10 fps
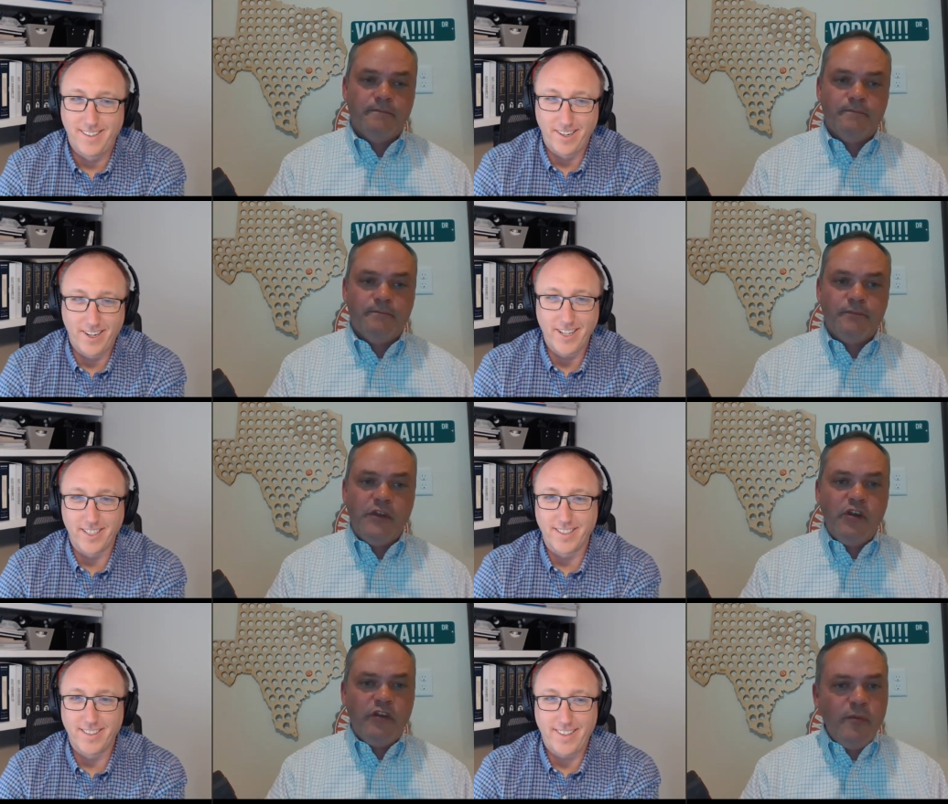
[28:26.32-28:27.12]
Speaker 1: There it
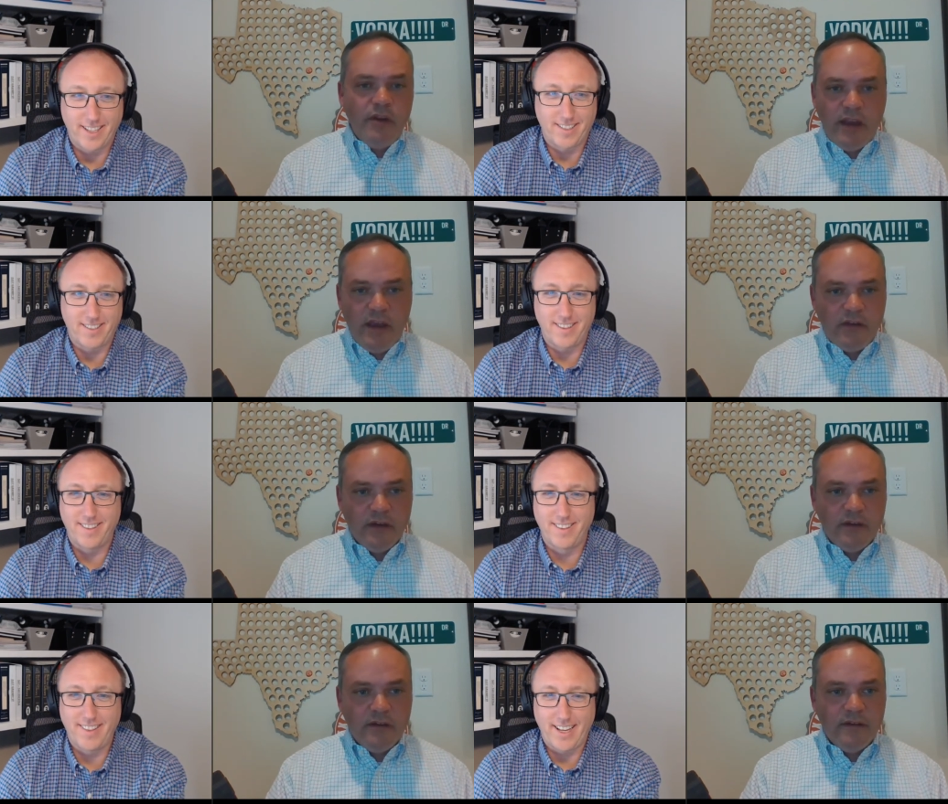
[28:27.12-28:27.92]
is. Just that's
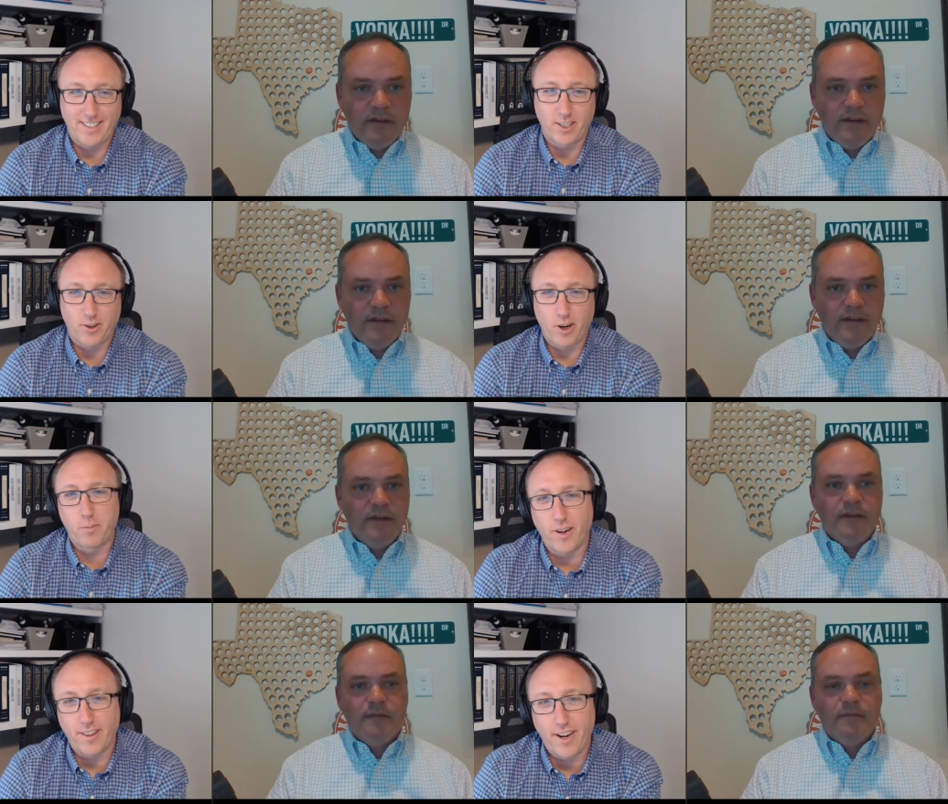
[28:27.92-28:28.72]
that's the
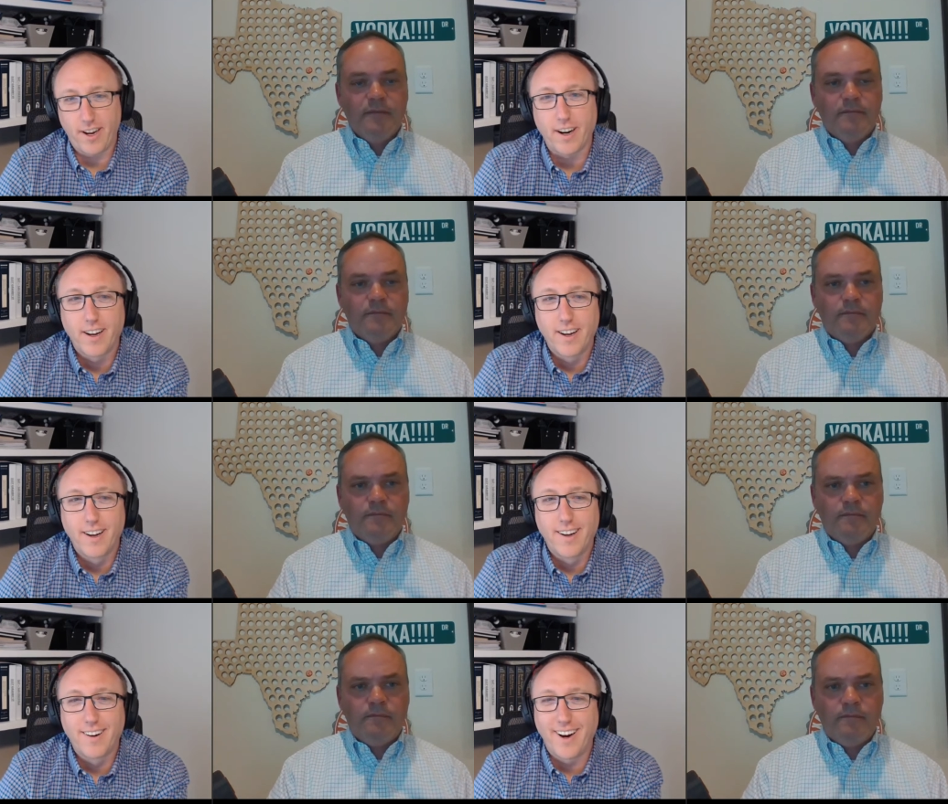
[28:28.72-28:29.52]
script right there,
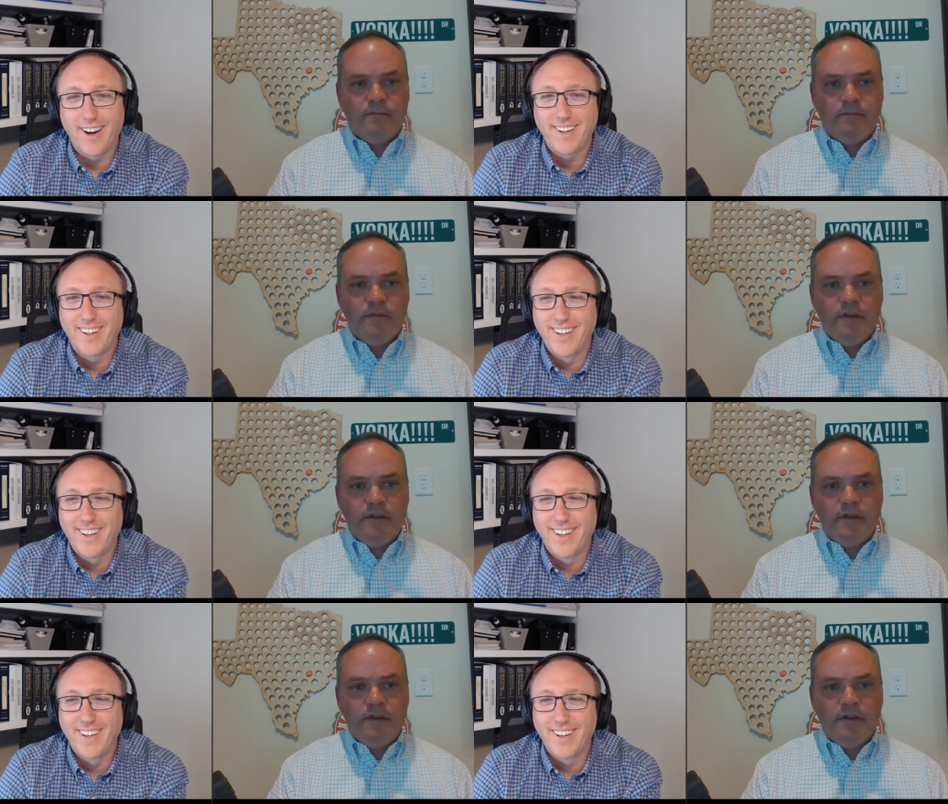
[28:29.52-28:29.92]
right?